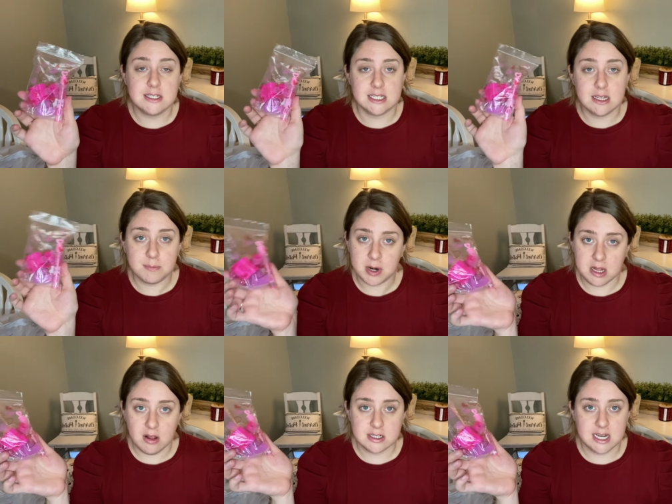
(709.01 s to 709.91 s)
That's a pretty
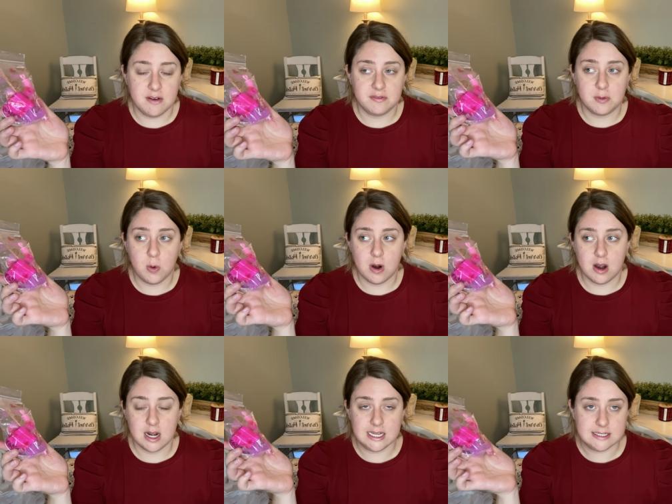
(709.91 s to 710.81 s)
long time for
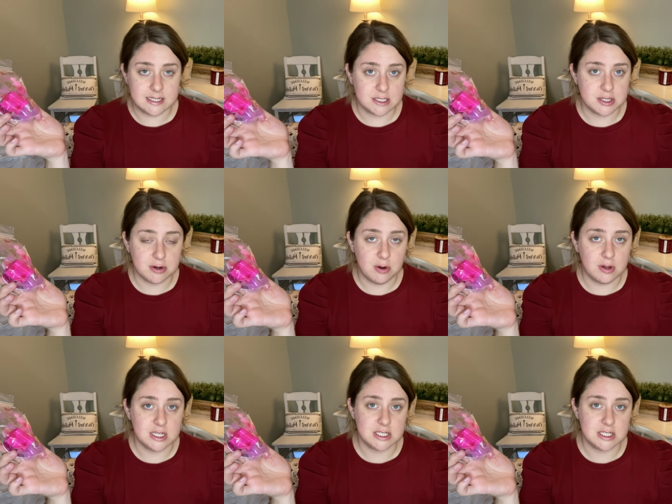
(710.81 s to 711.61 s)
a six-year-old